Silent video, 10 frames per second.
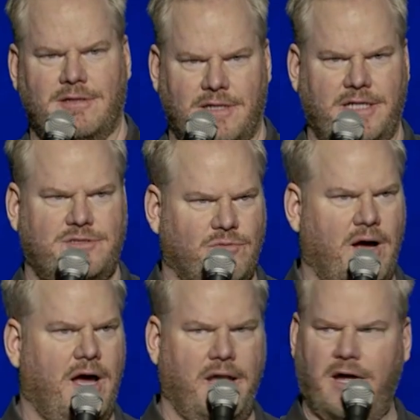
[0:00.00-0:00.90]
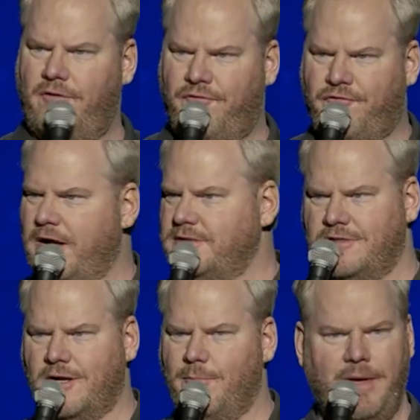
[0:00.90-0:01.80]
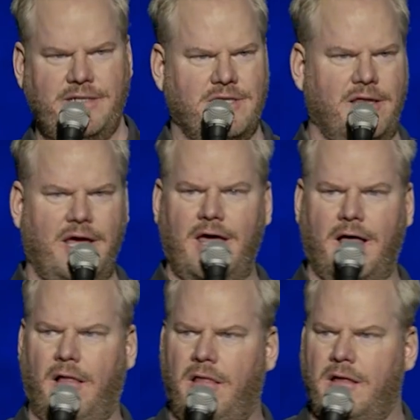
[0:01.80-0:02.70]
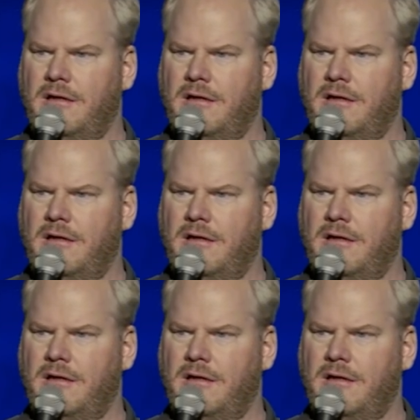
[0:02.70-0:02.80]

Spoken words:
That's right, I have friends that are mentally ill.